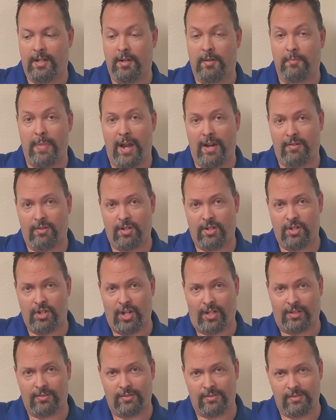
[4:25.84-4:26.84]
power
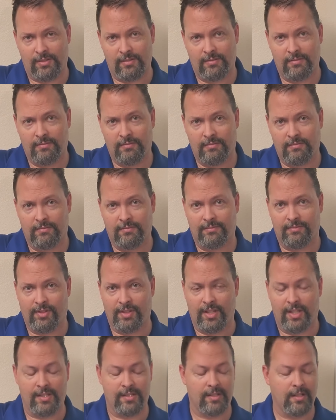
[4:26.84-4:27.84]
injectors for
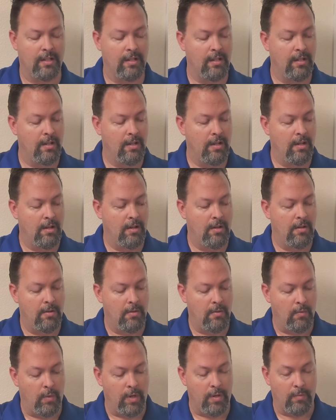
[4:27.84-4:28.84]
these.
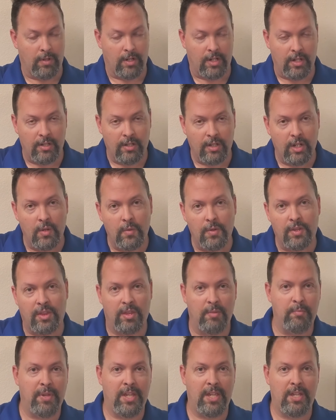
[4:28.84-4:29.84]
We were going to go with the
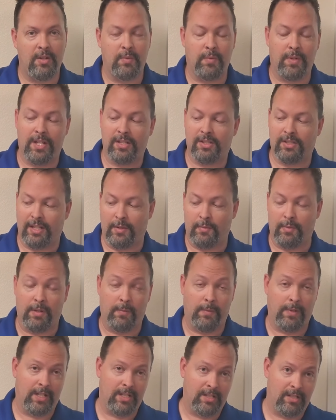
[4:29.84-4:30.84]
PoE so that way
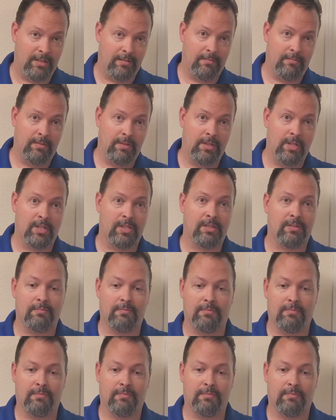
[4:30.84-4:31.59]
we could just